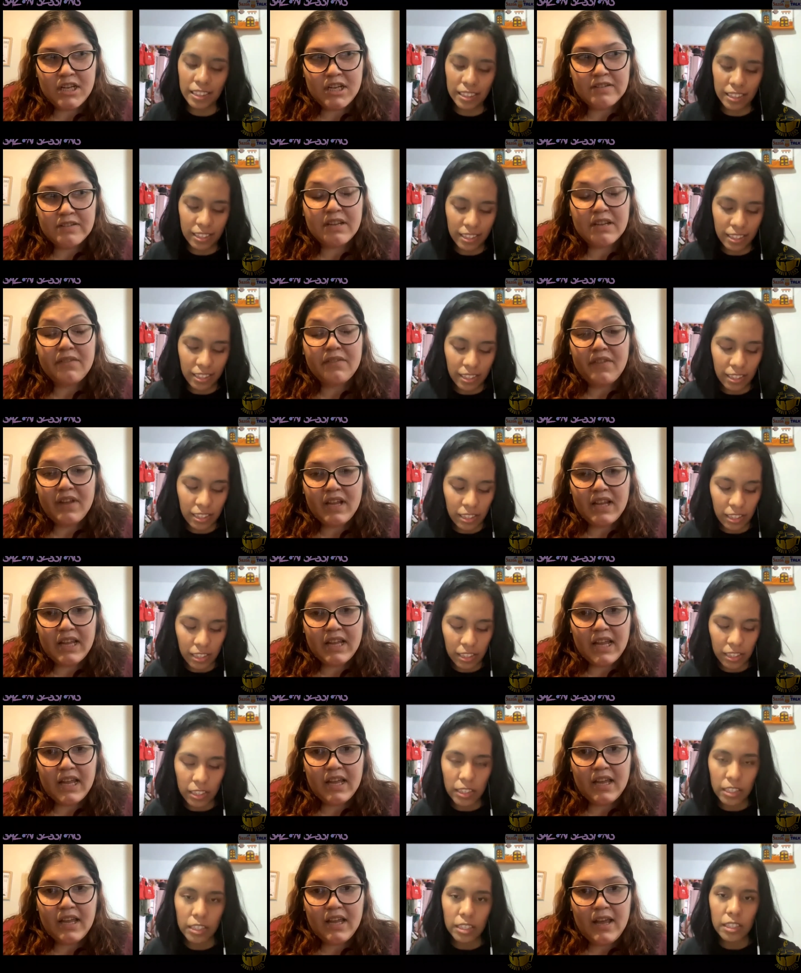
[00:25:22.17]
Speaker 1: in Philly,
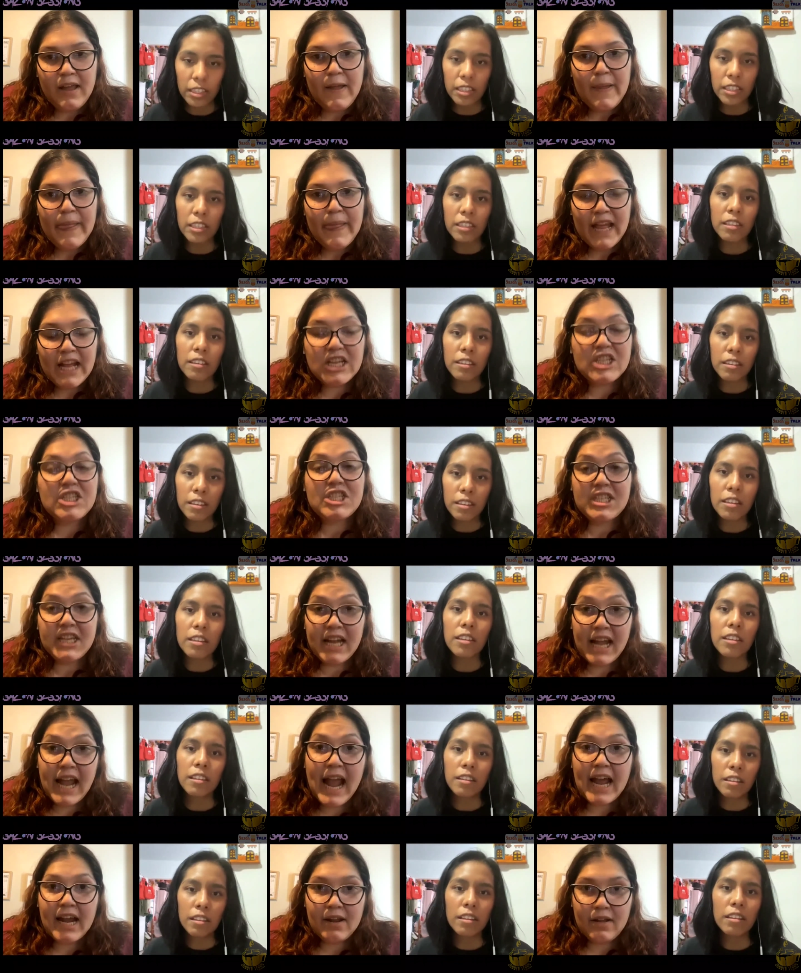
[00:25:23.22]
and she
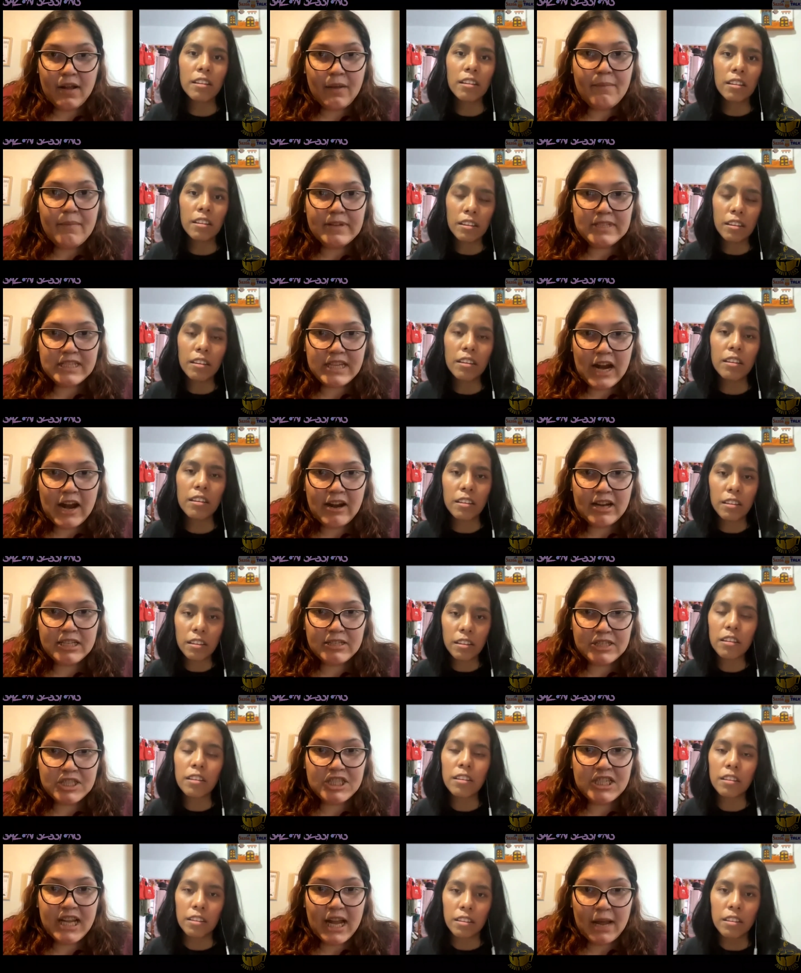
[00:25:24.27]
had a miscarriage and she
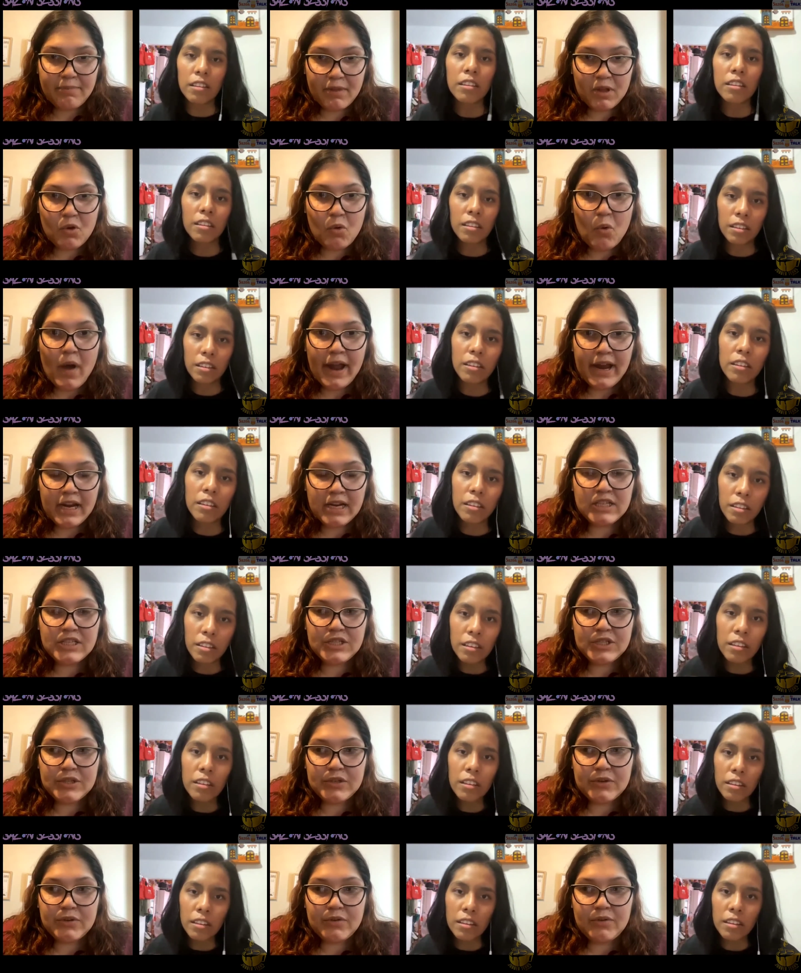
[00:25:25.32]
kept it quiet
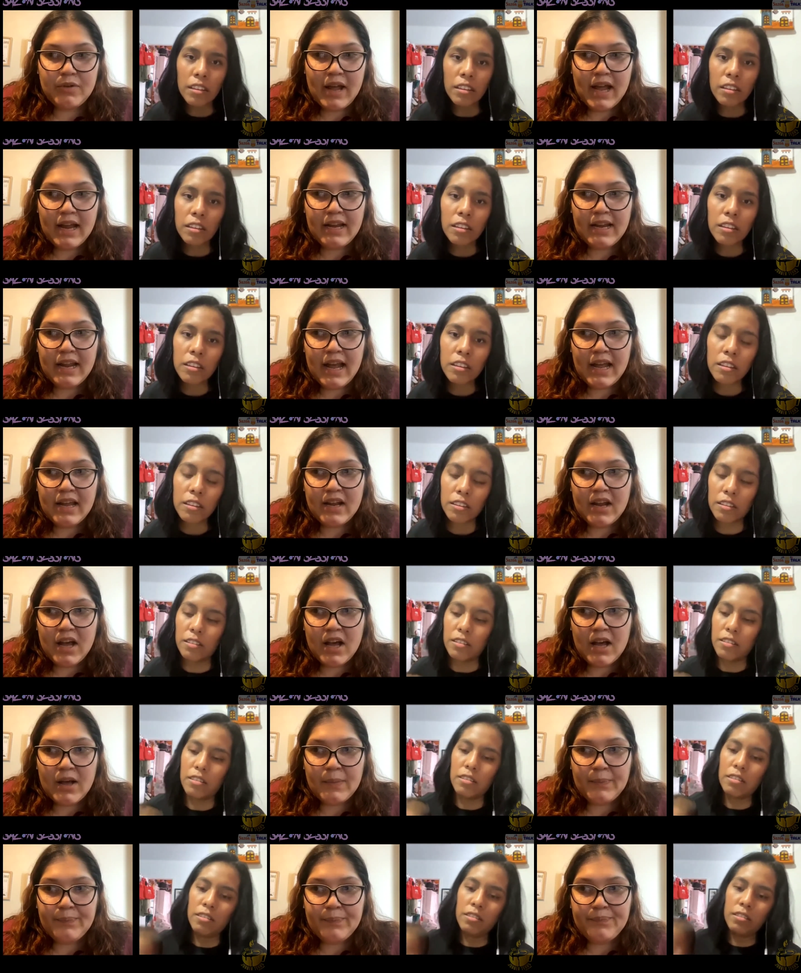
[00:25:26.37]
too. And then um,